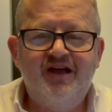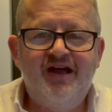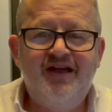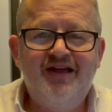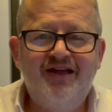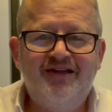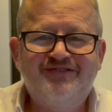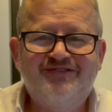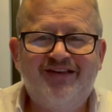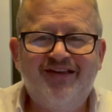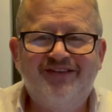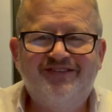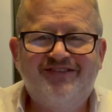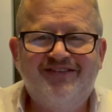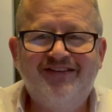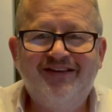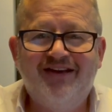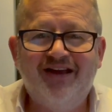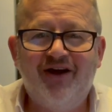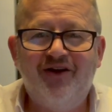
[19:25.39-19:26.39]
It's
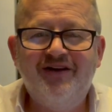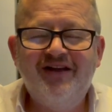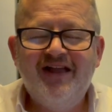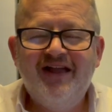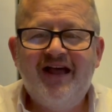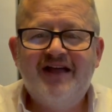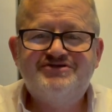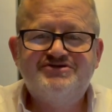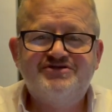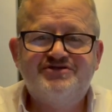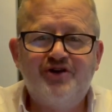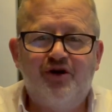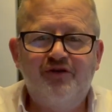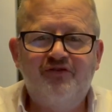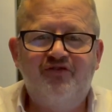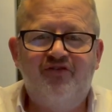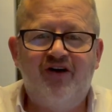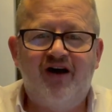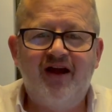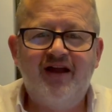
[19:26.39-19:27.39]
a
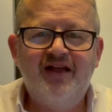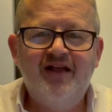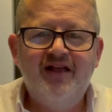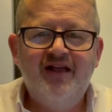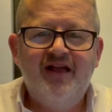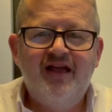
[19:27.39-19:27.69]
dogfight.